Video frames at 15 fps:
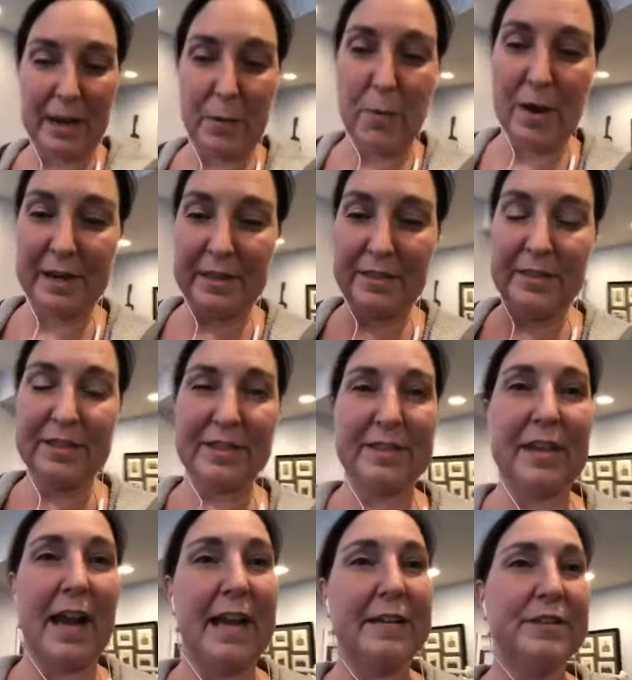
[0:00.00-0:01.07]
I wanted this
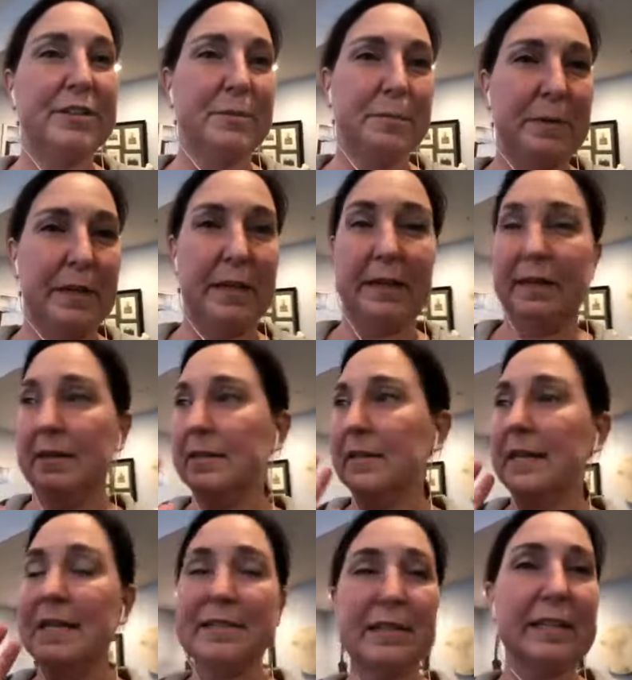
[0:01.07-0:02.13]
side to be
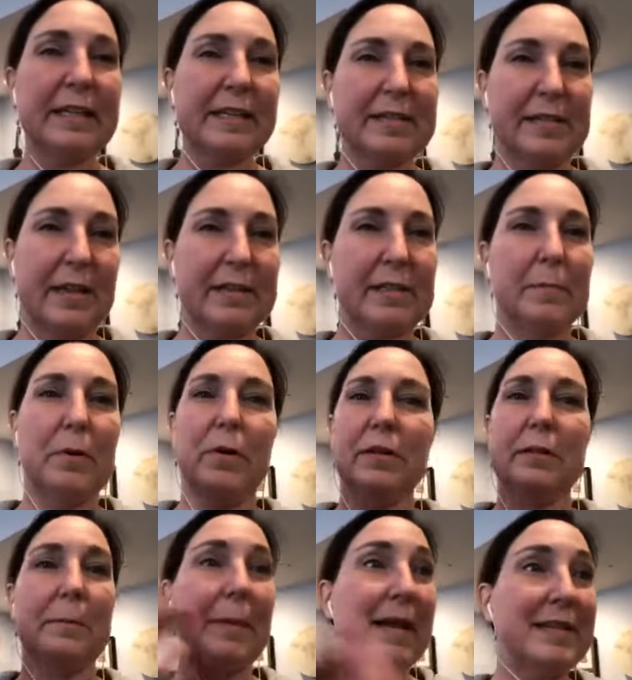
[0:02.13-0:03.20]
easily accessible
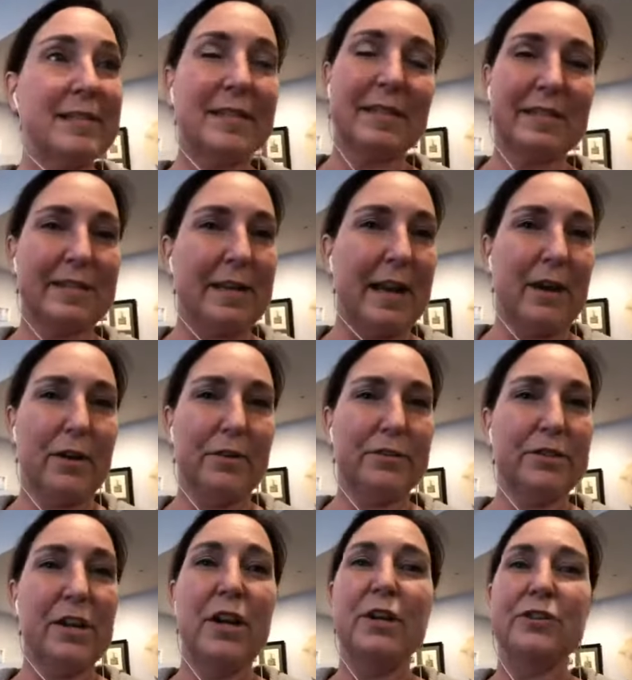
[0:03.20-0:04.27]
at the base of the stairs.